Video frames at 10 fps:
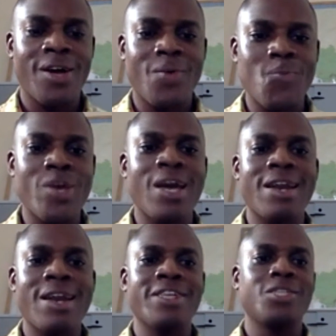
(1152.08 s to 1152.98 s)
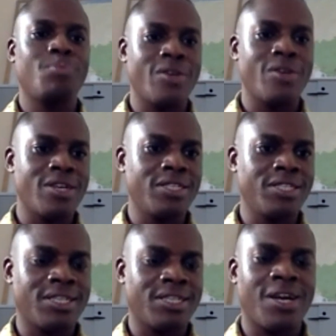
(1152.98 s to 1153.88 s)
We had an experience
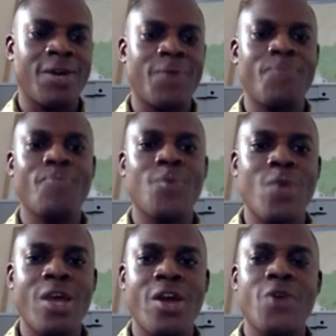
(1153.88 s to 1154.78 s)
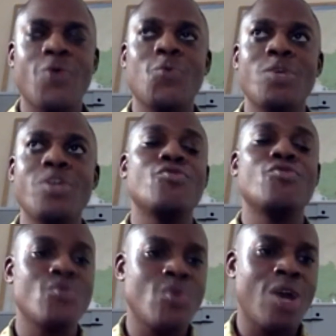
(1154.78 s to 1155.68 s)
where we
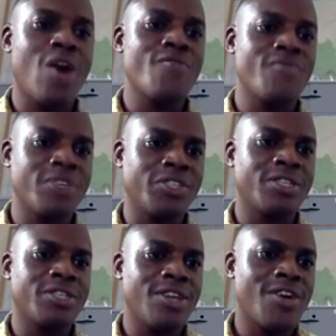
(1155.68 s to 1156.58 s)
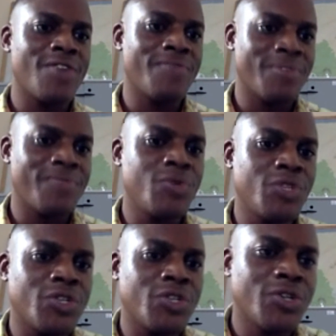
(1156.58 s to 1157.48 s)
drew our vision of the
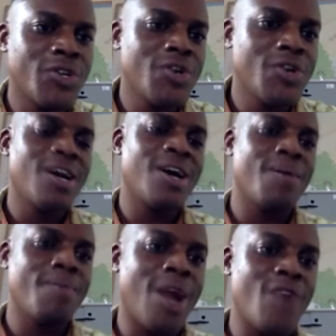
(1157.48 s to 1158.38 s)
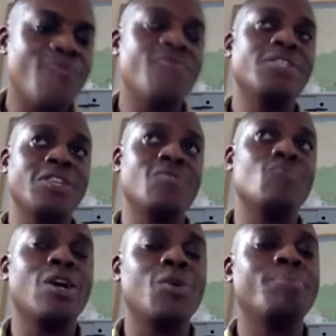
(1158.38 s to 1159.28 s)
future, our vision of
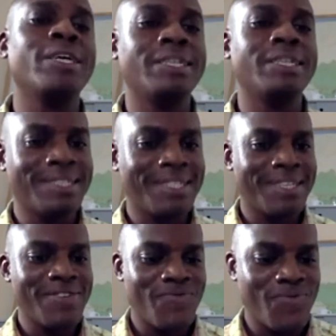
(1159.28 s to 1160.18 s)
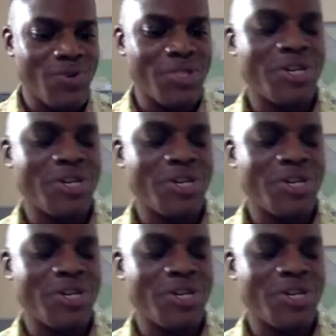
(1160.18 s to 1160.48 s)
well-being for the